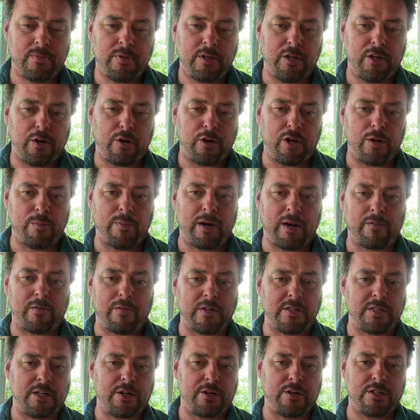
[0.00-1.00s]
You might have
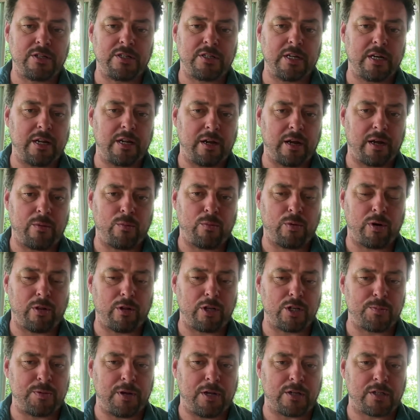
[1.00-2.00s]
considered sitting on one of
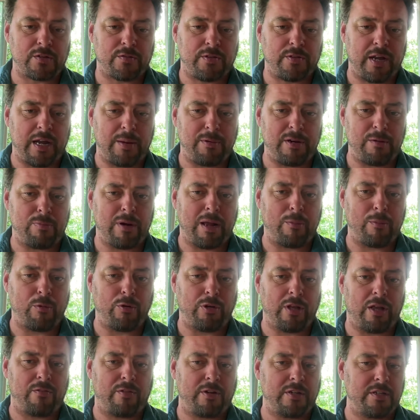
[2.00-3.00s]
those bales of hay, but you probably
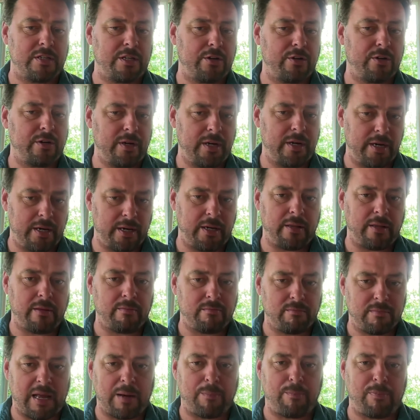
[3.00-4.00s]
would not have considered eating
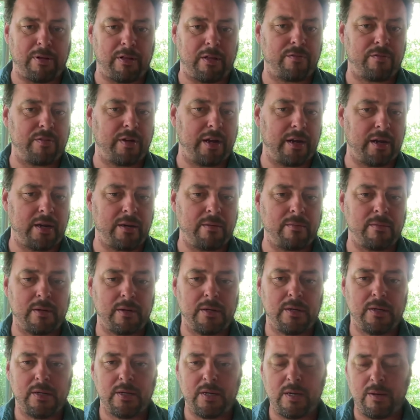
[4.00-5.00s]
that bale of hay. And
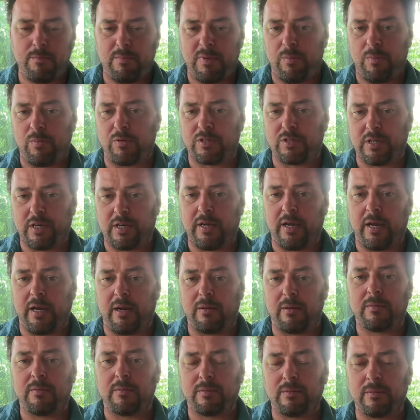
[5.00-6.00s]
people say,
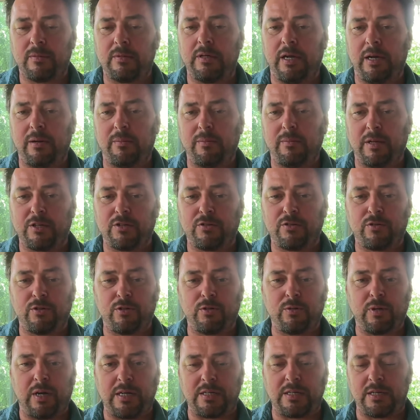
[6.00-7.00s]
yeah, yeah, that's
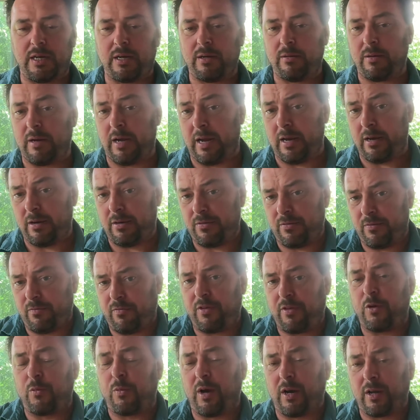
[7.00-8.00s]
true. And I say, and
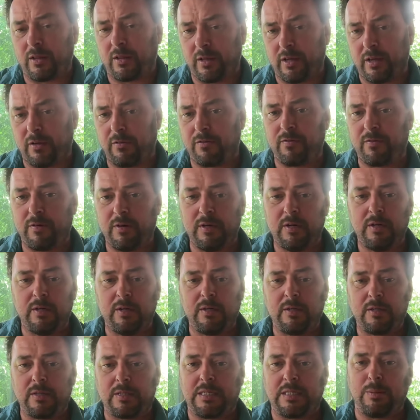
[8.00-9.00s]
theoretically, if
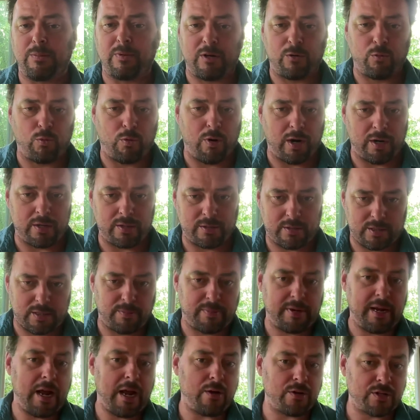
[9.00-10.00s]
someone had walked
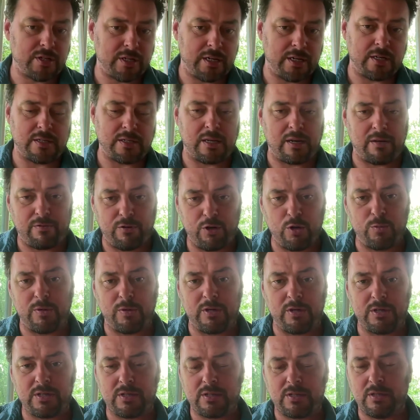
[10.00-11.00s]
some cows in instead of
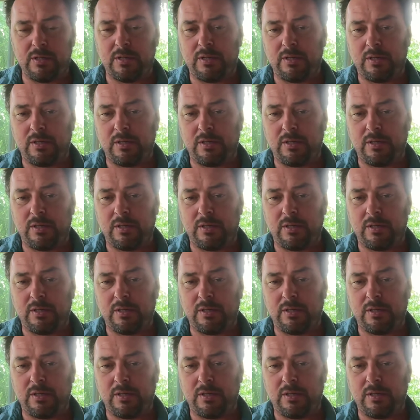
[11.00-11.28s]
humans,